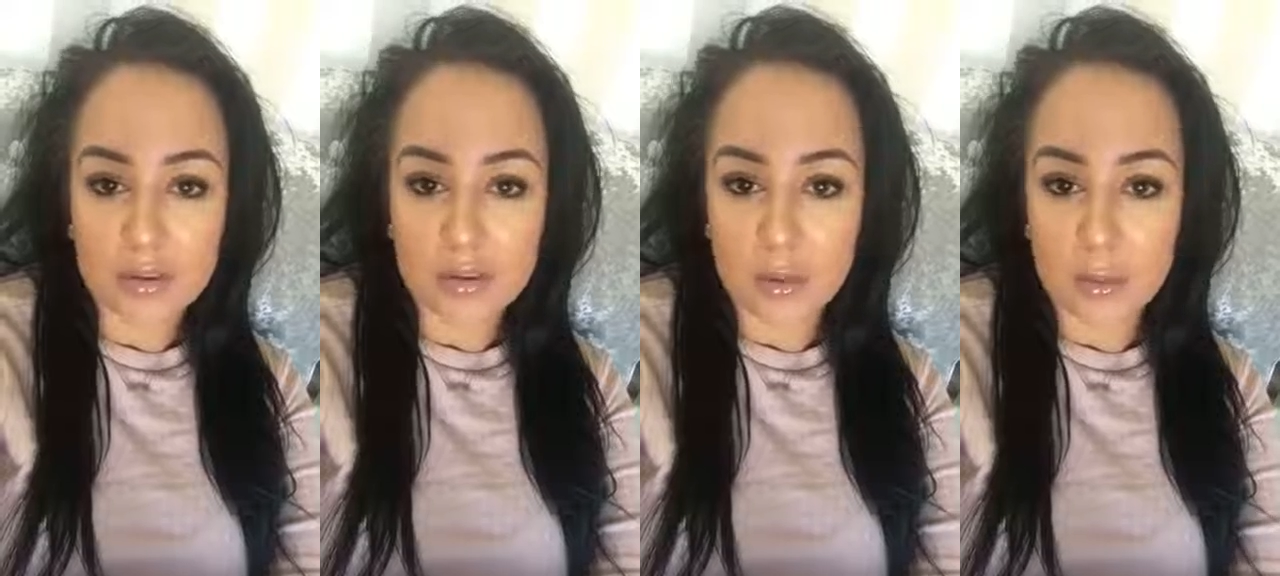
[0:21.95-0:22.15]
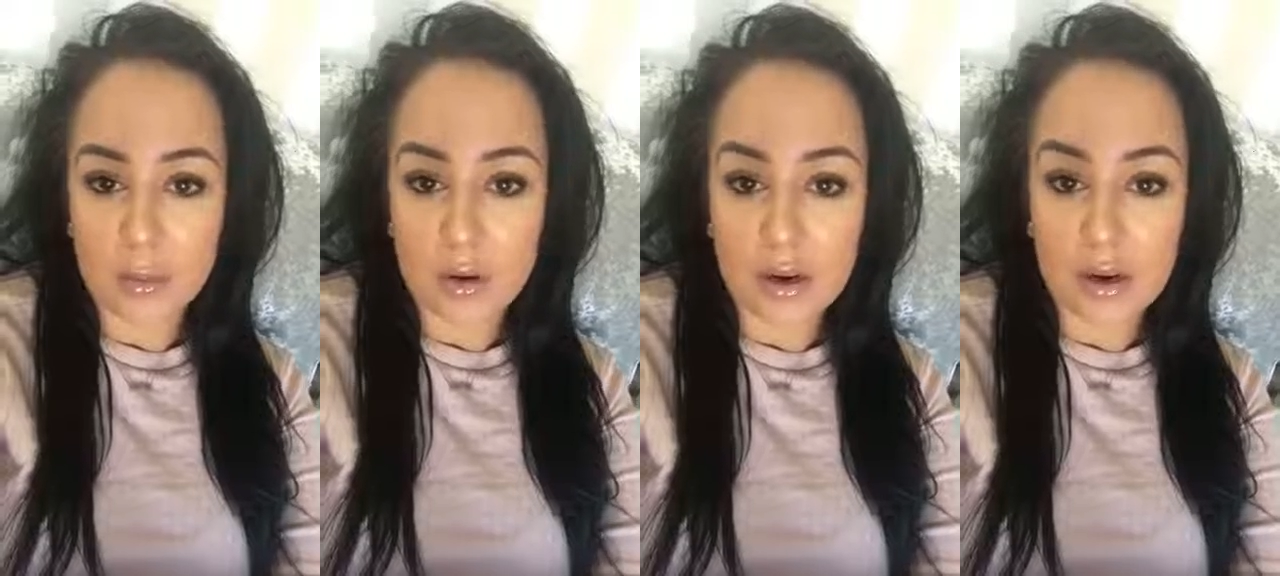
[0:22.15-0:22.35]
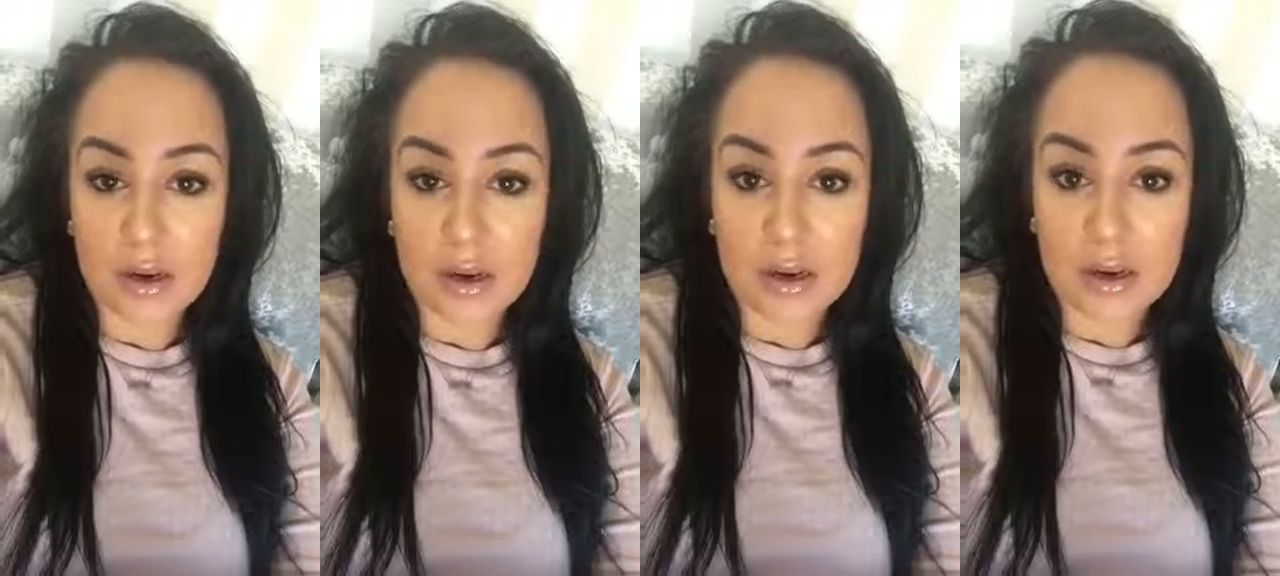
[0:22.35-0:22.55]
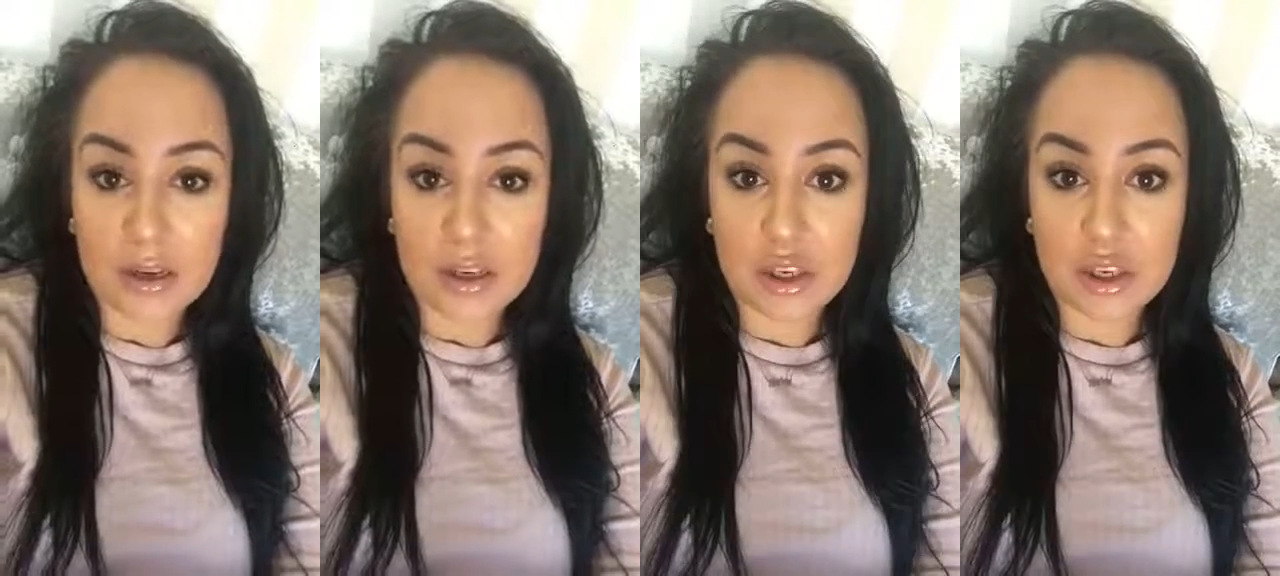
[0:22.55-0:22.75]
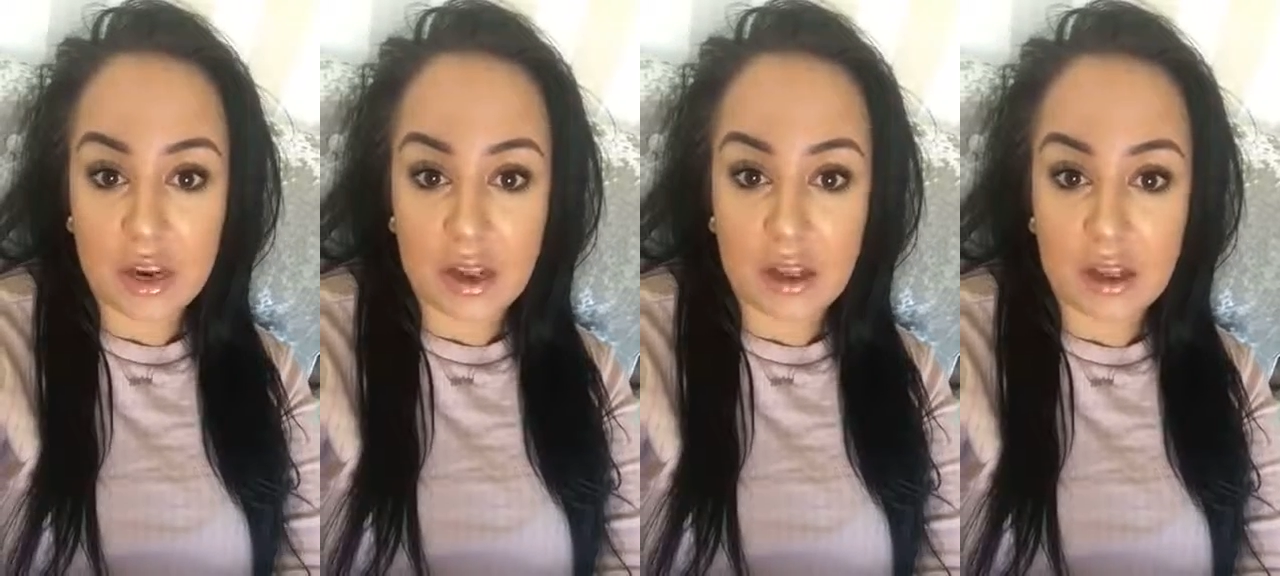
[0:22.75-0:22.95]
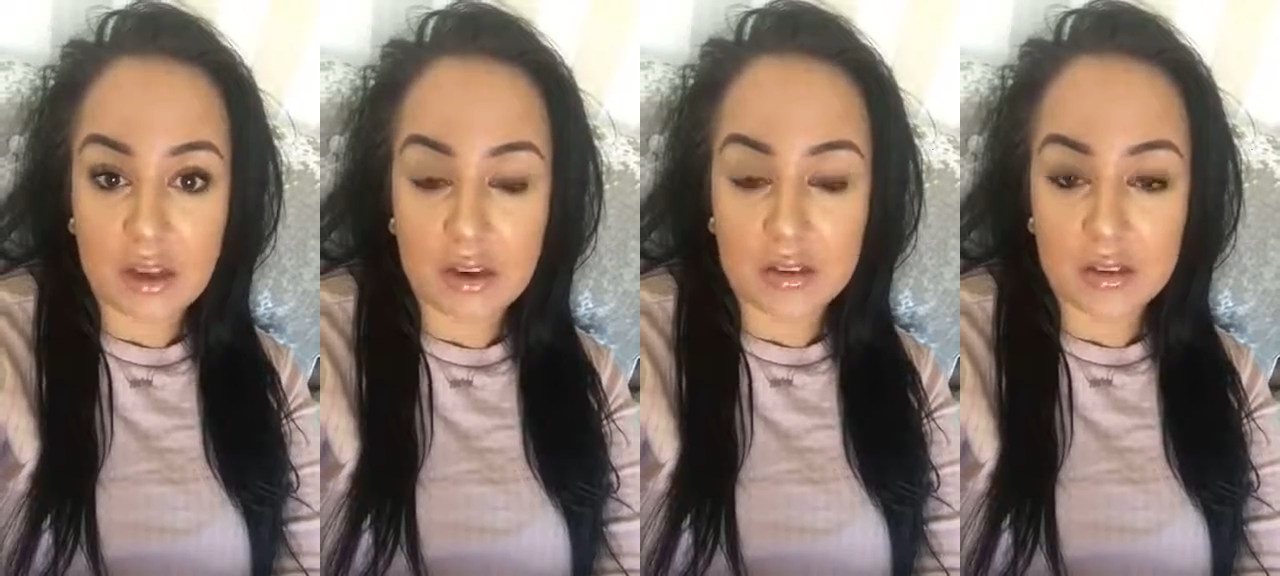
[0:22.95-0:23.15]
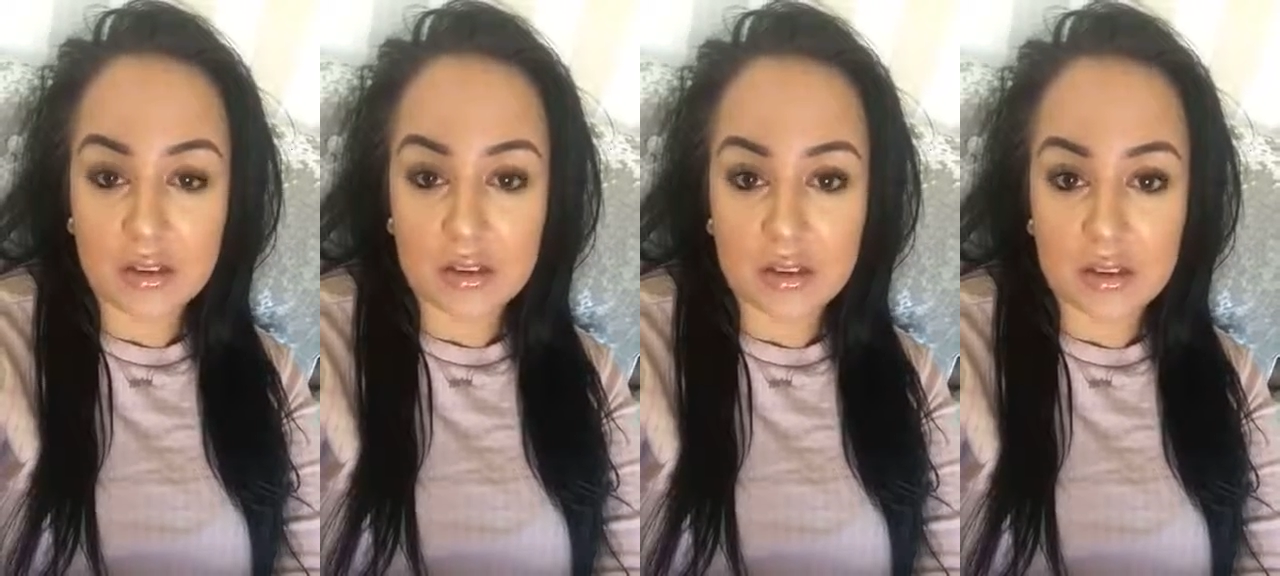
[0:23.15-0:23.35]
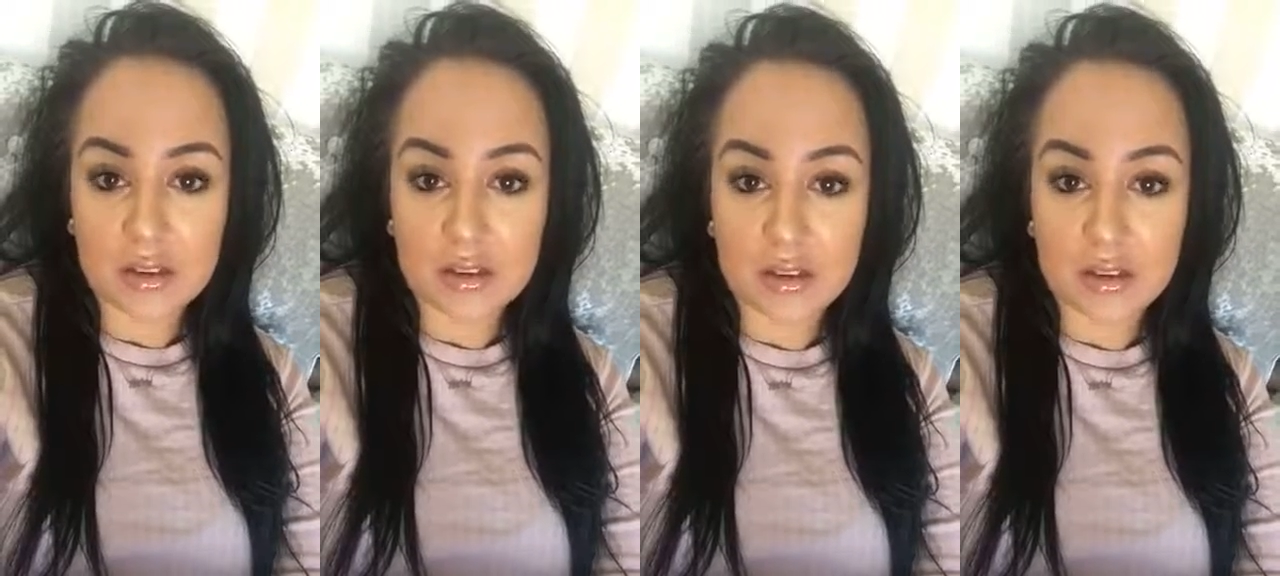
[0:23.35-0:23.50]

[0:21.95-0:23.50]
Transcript: has completely changed